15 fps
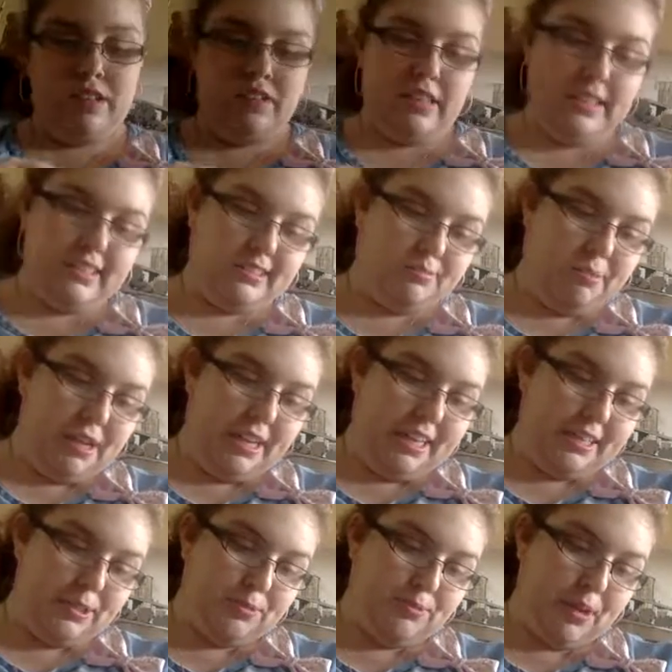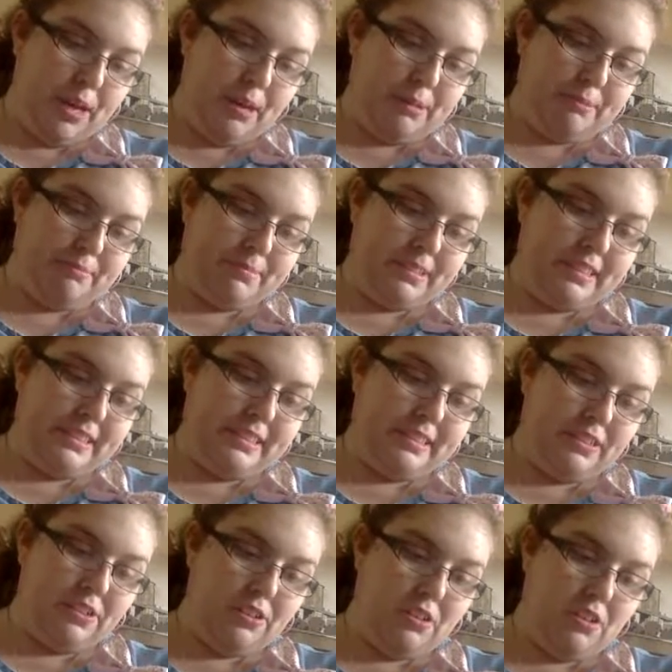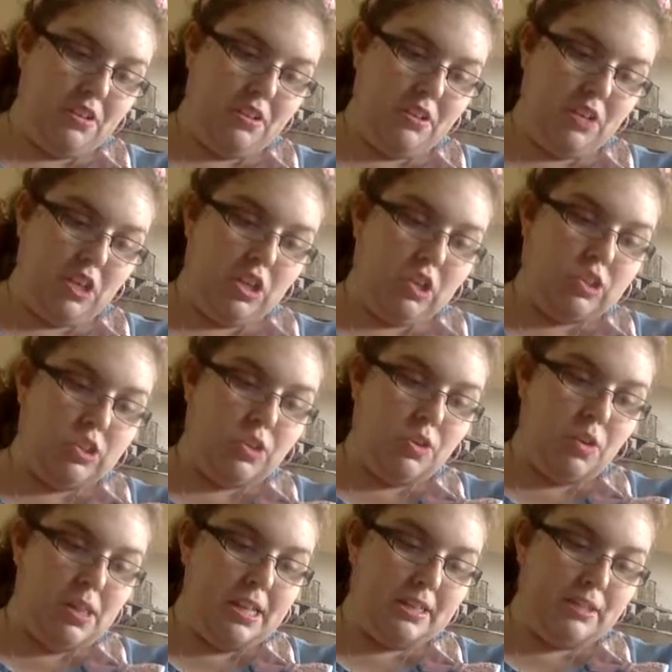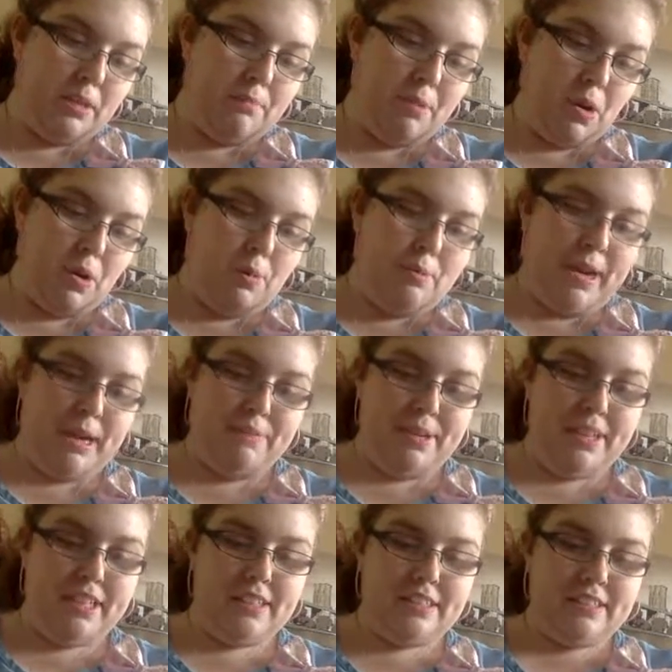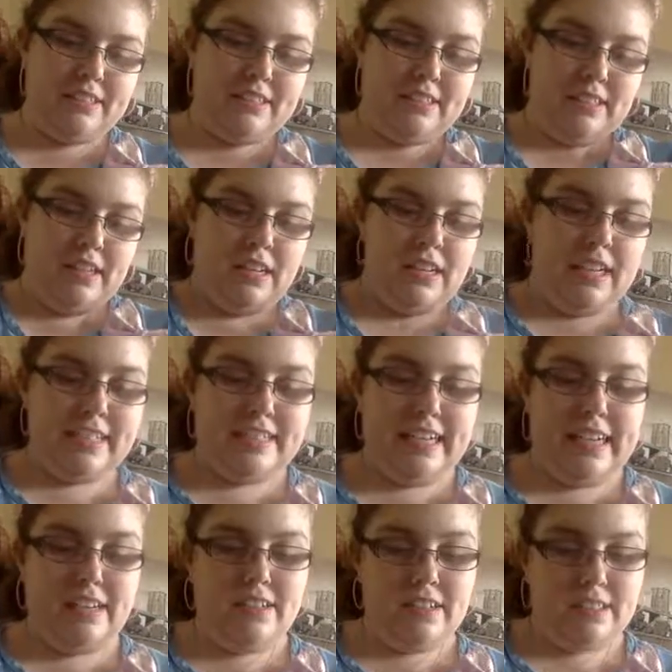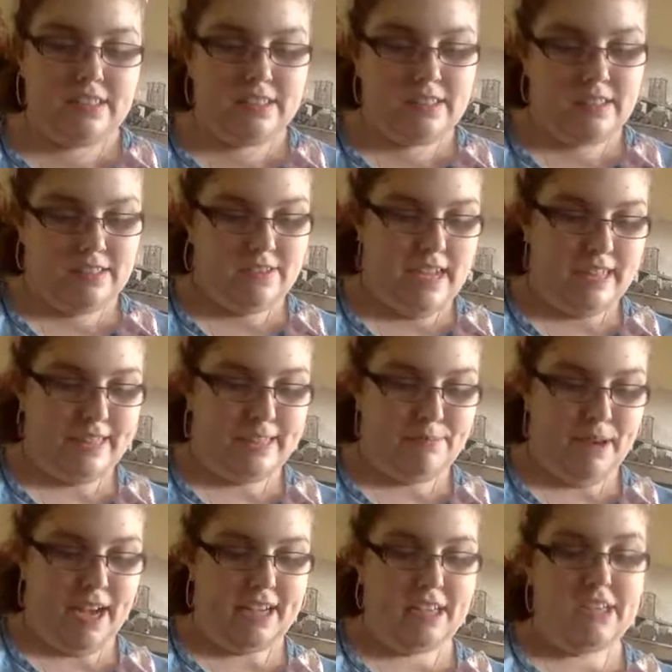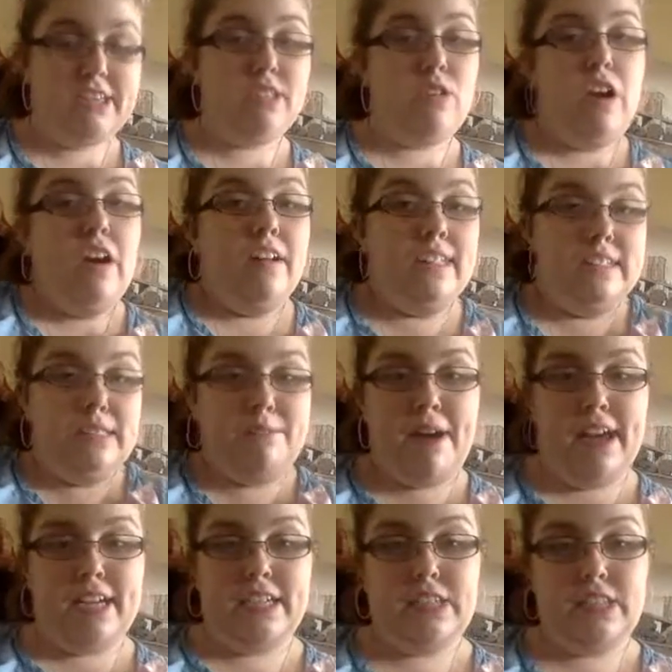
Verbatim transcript: one is from Little Two little bow babies. Again, this is another Etsy package. These are all Etsy packages.